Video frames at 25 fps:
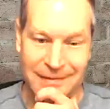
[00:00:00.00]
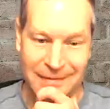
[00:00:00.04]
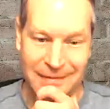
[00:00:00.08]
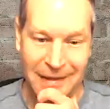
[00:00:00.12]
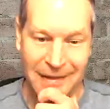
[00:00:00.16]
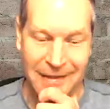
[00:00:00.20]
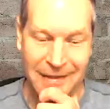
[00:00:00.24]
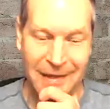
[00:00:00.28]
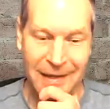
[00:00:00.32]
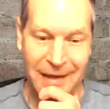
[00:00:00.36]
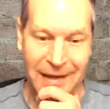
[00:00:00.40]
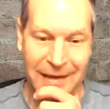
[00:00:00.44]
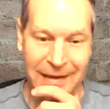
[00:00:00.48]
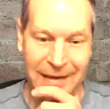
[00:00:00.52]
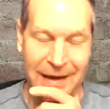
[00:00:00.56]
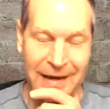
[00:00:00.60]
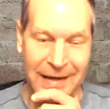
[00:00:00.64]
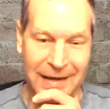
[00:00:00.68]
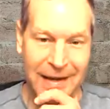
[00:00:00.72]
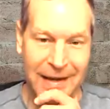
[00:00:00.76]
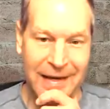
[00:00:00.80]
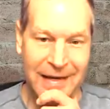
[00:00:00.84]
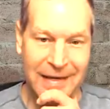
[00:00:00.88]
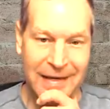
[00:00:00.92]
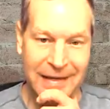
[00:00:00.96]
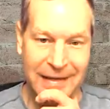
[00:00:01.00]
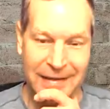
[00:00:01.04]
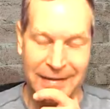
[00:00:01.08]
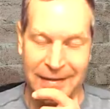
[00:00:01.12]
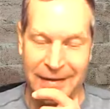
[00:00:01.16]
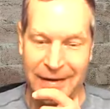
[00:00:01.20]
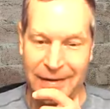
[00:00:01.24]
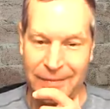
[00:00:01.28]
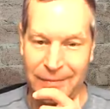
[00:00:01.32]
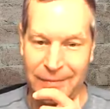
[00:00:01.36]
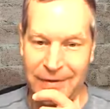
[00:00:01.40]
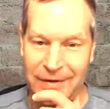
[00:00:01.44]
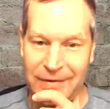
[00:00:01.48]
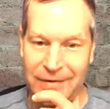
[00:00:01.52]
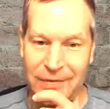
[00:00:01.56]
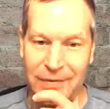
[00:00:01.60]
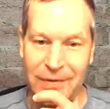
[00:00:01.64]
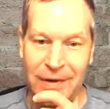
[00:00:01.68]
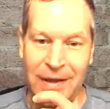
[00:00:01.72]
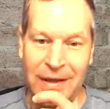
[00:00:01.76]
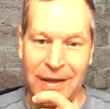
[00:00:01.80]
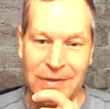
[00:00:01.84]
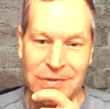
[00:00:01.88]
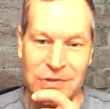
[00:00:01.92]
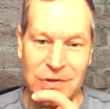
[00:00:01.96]
I think I got an idea that I want to do.
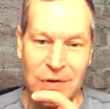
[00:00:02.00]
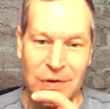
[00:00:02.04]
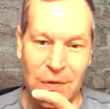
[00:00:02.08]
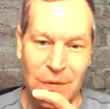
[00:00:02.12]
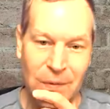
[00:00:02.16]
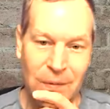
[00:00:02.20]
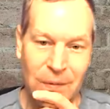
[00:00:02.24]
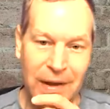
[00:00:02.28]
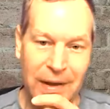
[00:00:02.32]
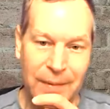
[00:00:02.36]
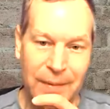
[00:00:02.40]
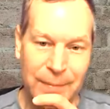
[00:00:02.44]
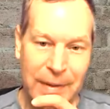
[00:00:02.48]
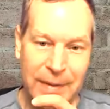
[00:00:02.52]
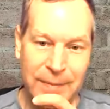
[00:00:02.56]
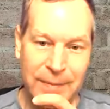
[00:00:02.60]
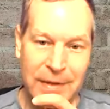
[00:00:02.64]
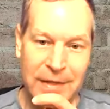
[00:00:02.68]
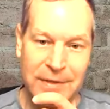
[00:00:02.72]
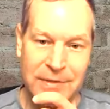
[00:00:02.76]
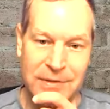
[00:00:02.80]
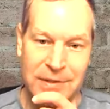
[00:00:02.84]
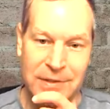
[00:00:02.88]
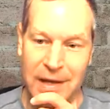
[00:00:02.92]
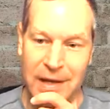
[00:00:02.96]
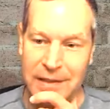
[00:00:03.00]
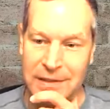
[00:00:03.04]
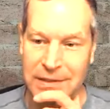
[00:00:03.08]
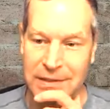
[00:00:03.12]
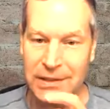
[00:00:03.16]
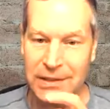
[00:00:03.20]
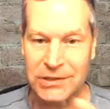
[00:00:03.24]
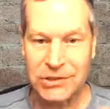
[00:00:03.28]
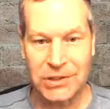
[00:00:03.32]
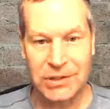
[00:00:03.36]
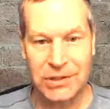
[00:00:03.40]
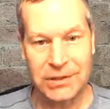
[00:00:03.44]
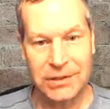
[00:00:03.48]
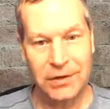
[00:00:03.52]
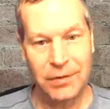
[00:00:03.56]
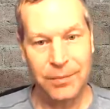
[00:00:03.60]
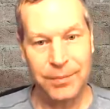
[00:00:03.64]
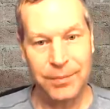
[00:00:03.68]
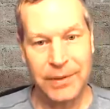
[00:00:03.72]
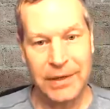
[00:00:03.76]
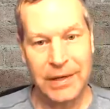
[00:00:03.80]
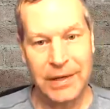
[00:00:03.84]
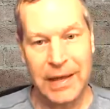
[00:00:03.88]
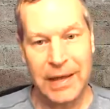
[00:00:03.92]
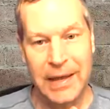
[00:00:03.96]
So uh, maybe t- touch a little
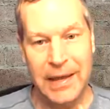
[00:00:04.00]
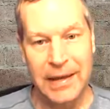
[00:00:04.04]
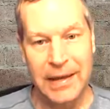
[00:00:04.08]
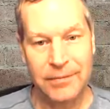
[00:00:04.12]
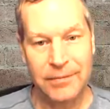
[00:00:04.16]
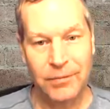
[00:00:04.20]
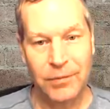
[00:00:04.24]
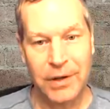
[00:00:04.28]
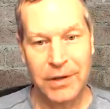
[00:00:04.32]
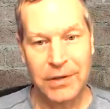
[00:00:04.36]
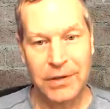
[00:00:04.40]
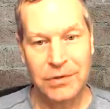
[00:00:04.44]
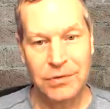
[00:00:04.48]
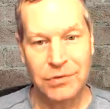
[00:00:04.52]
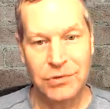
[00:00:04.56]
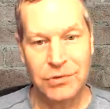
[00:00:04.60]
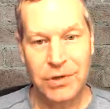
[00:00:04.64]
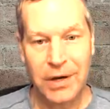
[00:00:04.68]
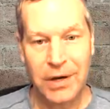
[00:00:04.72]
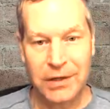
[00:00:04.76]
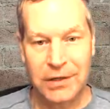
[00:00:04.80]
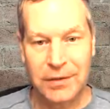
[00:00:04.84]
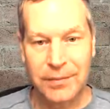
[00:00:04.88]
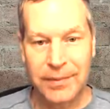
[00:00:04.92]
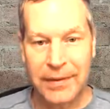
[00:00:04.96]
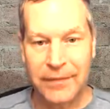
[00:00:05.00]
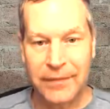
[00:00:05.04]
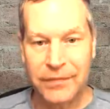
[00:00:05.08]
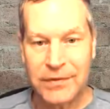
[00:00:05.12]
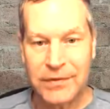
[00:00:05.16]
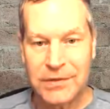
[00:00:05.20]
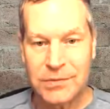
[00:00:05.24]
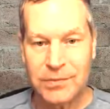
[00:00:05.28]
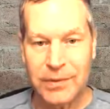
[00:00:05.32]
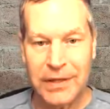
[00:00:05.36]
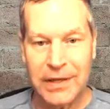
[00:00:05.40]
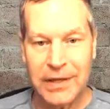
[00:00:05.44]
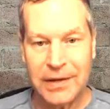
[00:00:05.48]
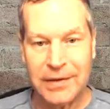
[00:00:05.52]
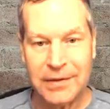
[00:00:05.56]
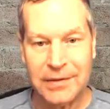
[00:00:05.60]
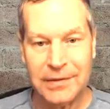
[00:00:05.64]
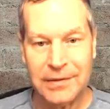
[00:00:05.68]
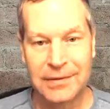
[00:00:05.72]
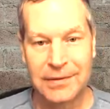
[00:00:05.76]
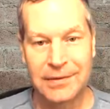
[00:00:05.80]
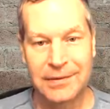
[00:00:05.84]
bit on what you talked about this weekend.